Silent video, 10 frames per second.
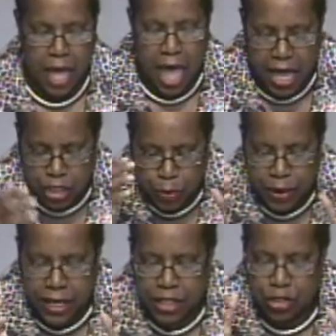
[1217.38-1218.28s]
and to
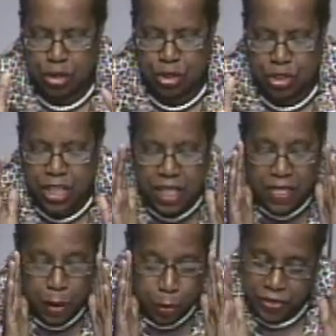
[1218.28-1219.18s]
begin to see
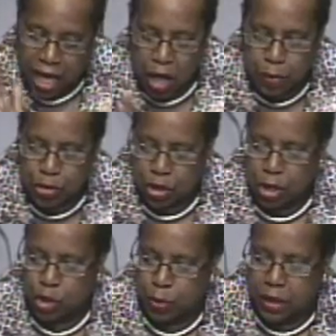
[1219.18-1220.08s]
them without
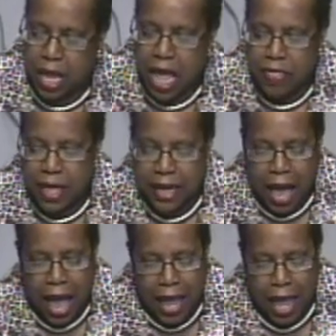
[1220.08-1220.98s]
judgment, then
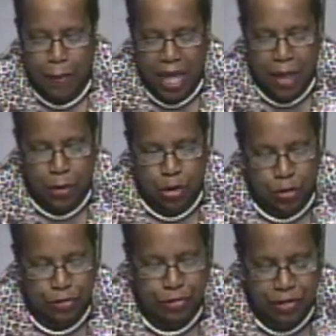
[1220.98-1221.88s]
I am able
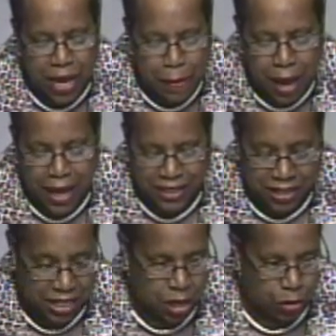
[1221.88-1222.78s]
to free
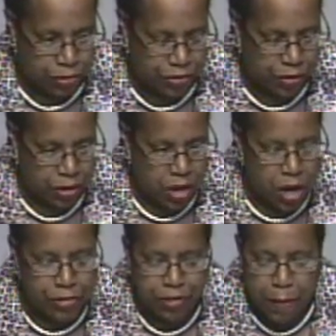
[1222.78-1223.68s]
myself
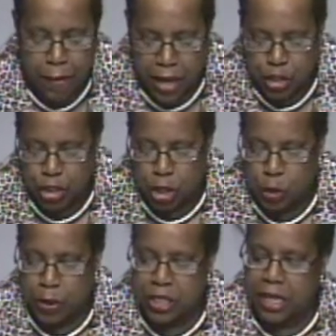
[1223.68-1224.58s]
from my
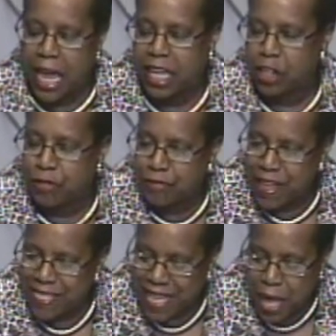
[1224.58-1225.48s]
judgments, and I can
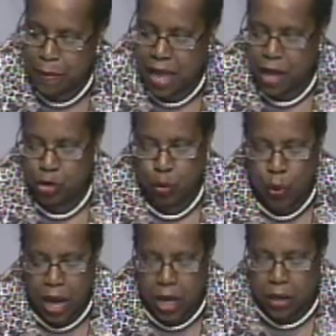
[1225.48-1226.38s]
free them as
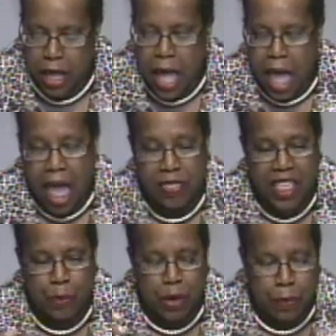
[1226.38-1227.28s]
well. And
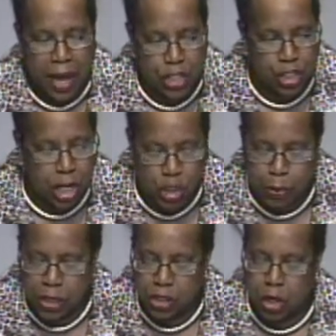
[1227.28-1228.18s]
then when my
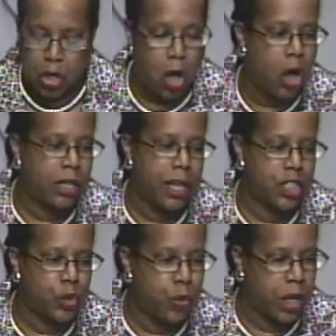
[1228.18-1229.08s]
judgments are gone,
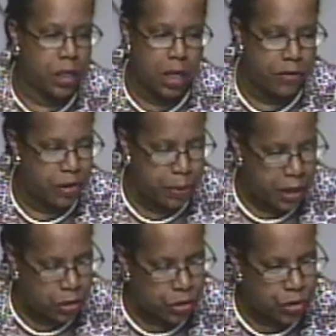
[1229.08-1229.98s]
guess what? Love
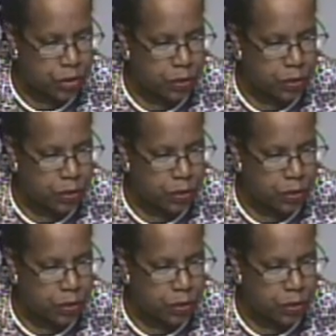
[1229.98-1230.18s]
appears.